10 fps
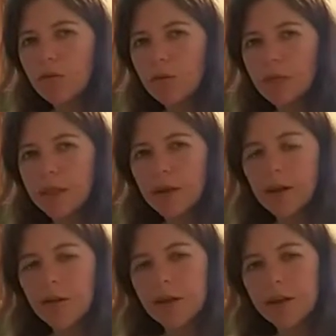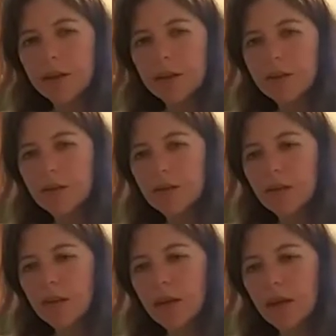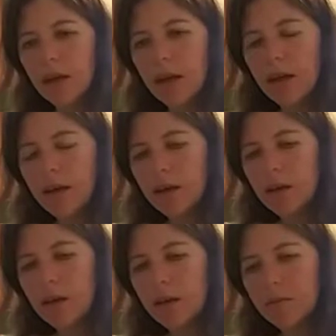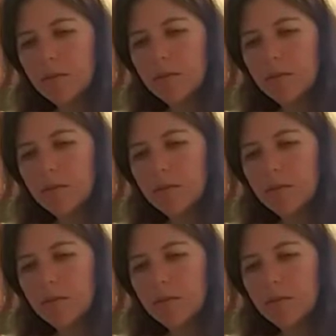for tarot readers. I